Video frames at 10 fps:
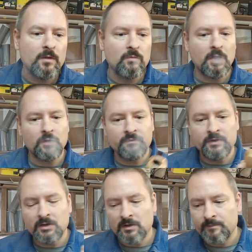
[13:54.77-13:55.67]
One of
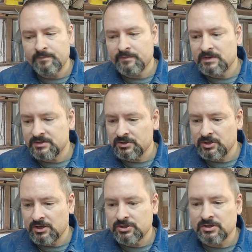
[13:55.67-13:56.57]
the
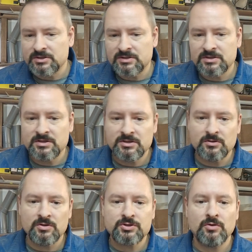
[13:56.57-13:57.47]
suggestions is
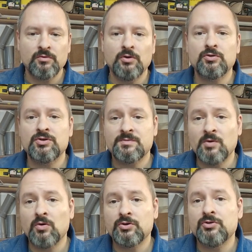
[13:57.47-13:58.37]
also not to
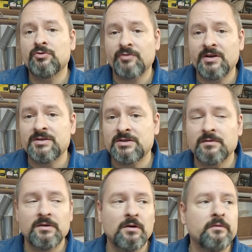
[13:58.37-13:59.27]
smoke too
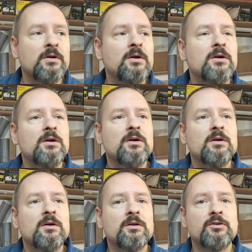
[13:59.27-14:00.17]
crazy, you know.
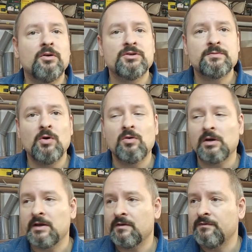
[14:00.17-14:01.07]
Don't
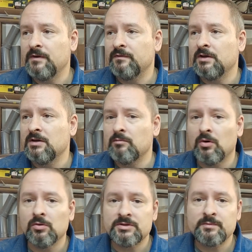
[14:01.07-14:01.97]
smoke like 15
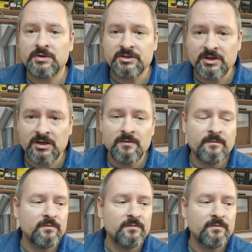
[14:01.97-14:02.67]
bowls per day,